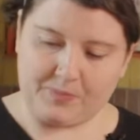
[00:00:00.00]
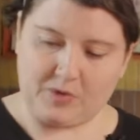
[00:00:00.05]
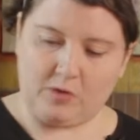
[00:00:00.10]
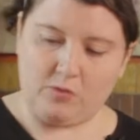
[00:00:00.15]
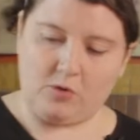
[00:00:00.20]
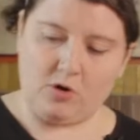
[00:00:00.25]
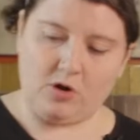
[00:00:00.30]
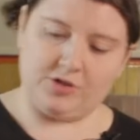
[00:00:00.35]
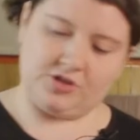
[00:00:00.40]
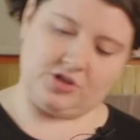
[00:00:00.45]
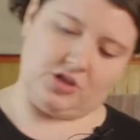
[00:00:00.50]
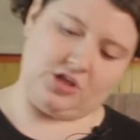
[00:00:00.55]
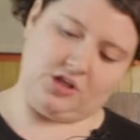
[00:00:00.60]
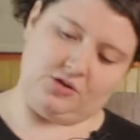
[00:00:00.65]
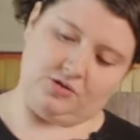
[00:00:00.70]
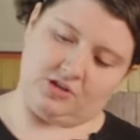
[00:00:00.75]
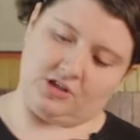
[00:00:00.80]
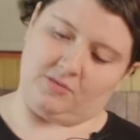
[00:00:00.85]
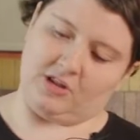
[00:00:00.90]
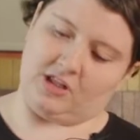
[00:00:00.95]
We're also going to
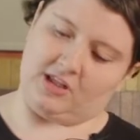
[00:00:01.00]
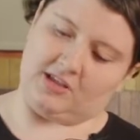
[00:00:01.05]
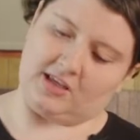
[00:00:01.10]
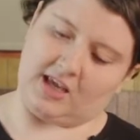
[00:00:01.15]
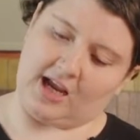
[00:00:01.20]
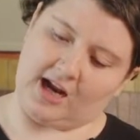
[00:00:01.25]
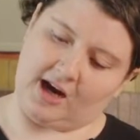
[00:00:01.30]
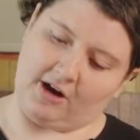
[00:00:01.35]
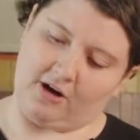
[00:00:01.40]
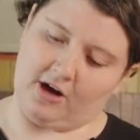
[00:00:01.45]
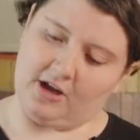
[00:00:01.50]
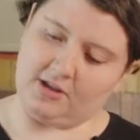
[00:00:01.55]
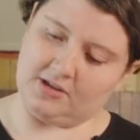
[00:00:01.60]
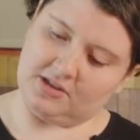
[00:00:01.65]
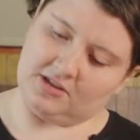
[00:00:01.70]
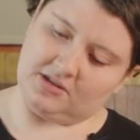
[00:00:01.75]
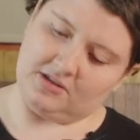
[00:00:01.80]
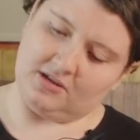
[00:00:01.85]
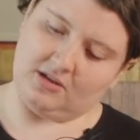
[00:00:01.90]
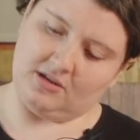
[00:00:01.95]
use some of these
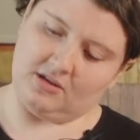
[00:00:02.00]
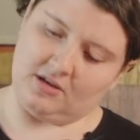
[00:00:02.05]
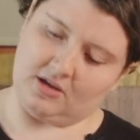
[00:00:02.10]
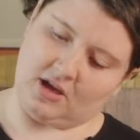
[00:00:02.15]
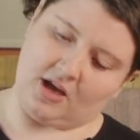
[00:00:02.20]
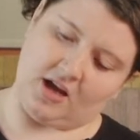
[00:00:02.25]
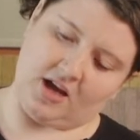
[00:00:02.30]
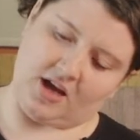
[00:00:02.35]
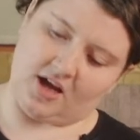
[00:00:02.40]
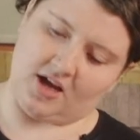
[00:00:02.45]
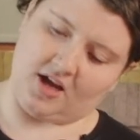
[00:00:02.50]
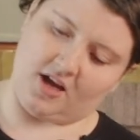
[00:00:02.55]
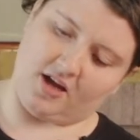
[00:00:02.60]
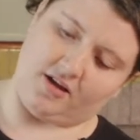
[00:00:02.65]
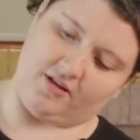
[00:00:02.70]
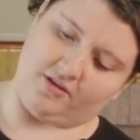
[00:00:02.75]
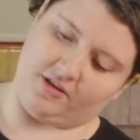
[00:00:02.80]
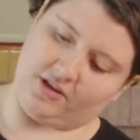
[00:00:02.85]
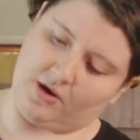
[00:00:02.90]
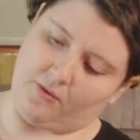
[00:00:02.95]
carrots.
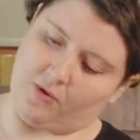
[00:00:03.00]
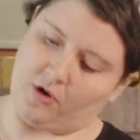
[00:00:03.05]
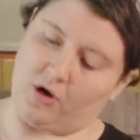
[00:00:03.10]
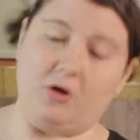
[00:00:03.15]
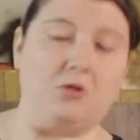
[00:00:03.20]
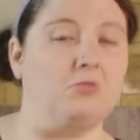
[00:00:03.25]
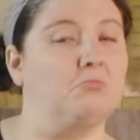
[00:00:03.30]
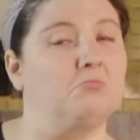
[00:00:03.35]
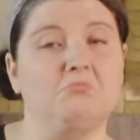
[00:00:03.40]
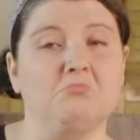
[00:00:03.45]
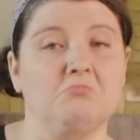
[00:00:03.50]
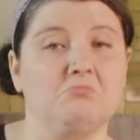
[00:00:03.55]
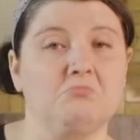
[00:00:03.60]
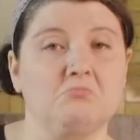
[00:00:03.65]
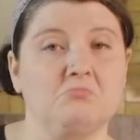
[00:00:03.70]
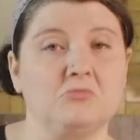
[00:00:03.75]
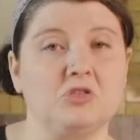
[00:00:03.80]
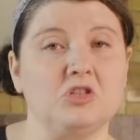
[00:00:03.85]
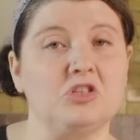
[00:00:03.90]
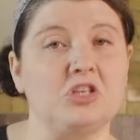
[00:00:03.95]
They were
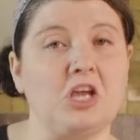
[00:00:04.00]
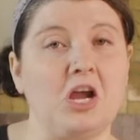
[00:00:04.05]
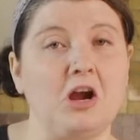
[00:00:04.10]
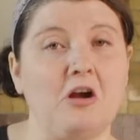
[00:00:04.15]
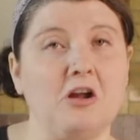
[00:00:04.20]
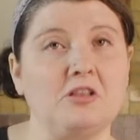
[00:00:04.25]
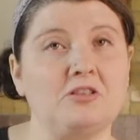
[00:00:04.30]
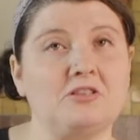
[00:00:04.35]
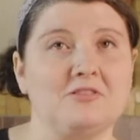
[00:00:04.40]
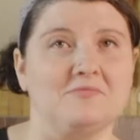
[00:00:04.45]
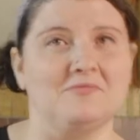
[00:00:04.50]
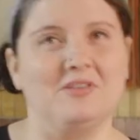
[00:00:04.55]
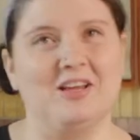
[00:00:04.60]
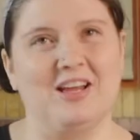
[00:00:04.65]
just carrots,